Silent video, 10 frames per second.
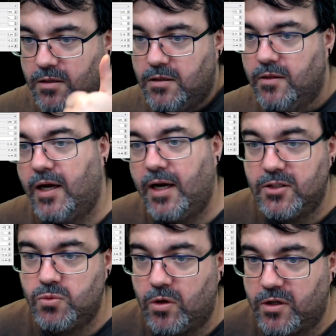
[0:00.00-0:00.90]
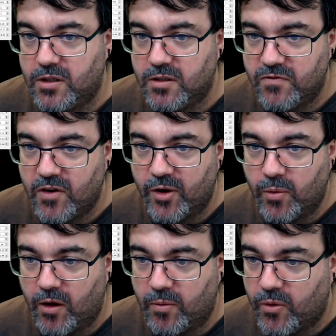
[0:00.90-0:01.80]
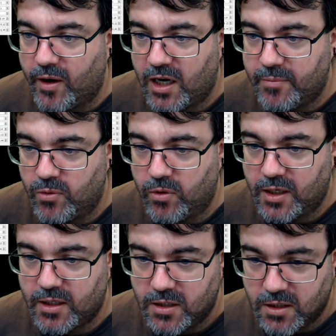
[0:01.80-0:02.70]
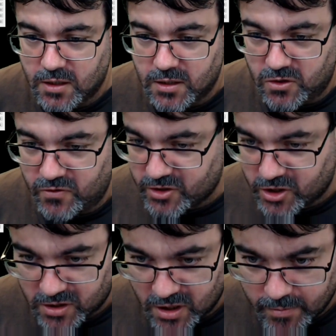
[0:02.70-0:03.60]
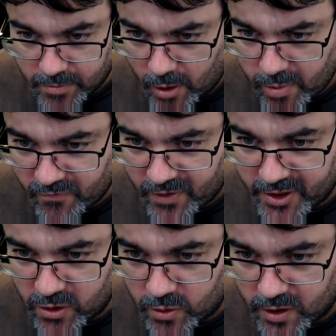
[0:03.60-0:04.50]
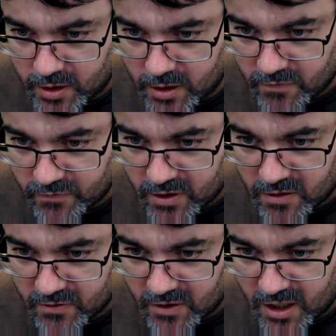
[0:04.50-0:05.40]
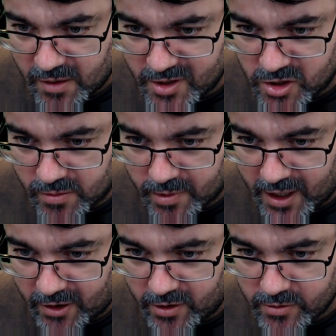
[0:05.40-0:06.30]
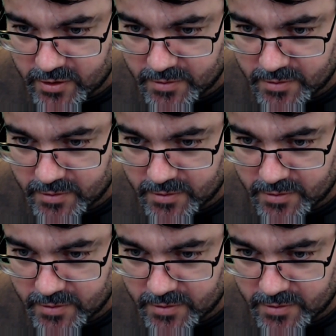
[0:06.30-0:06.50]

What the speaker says: That has worked very well. Quite happy with that. So if I just pop a video in an image in the background,